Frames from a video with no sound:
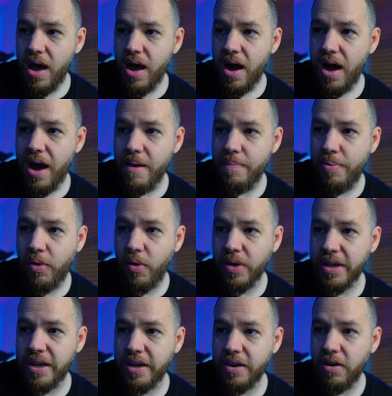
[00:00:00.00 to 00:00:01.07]
I
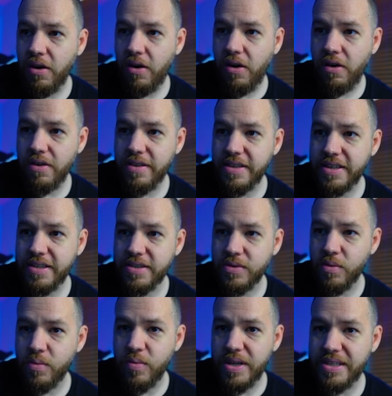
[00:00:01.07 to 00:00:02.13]
pointed all these
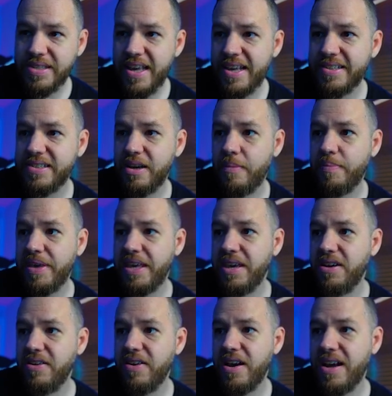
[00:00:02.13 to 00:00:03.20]
retests up
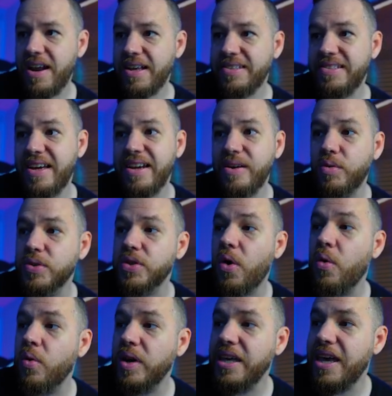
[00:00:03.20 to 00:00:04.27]
here, and I said it was
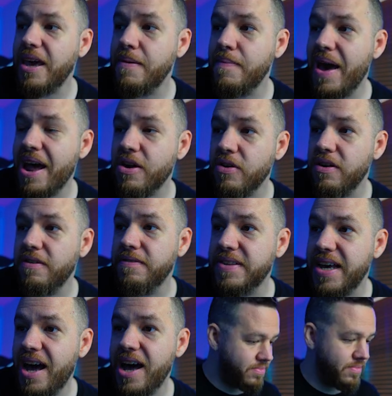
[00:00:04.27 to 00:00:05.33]
only a matter of
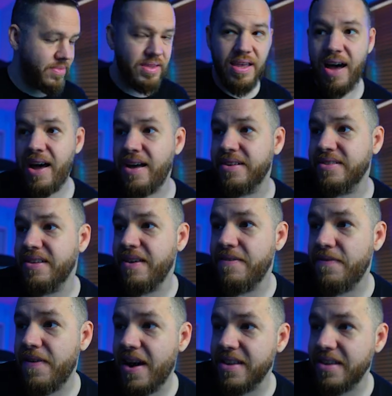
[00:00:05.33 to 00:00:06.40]
time. Guys, it
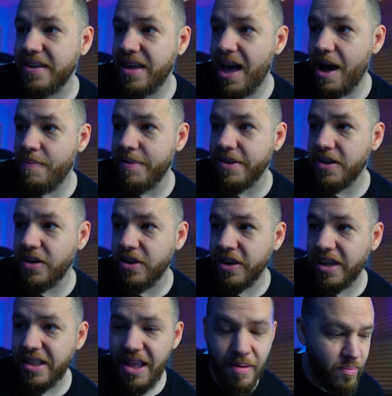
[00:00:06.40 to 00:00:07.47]
finally happened. Look
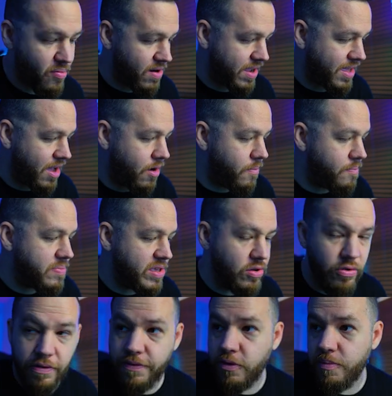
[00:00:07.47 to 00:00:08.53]
at that breakout.
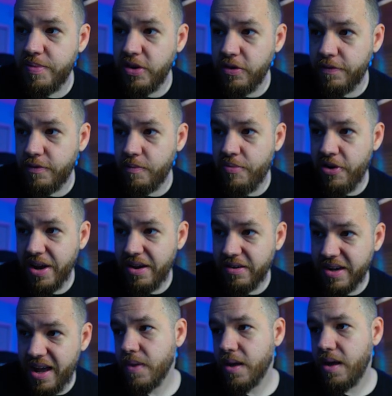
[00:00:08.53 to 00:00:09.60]
Beautiful, beautiful breakout,
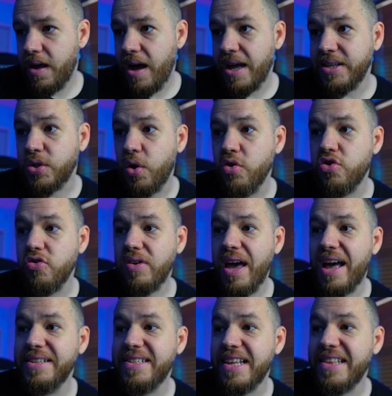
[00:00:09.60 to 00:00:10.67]
guys. I told you
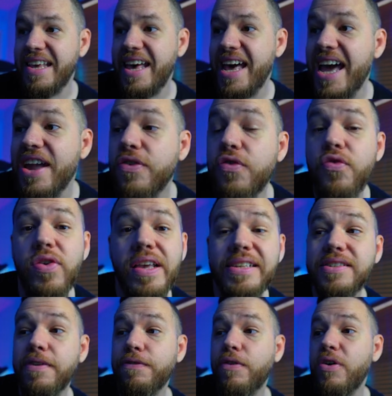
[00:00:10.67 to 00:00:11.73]
guys that the
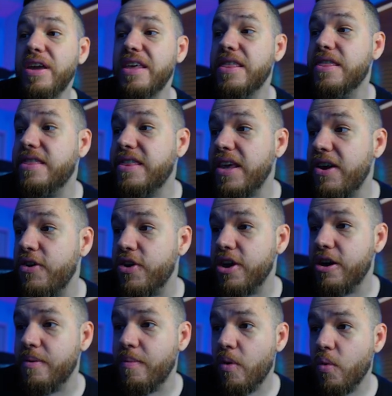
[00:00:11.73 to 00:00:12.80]
entries for
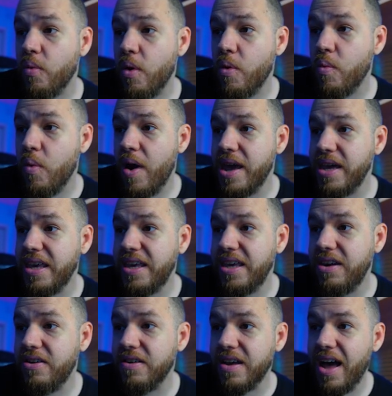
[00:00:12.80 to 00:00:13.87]
Ethereum were right
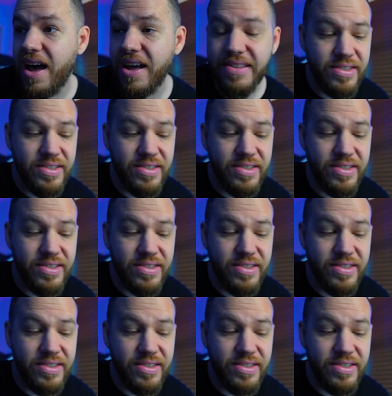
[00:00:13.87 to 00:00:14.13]
here, guys.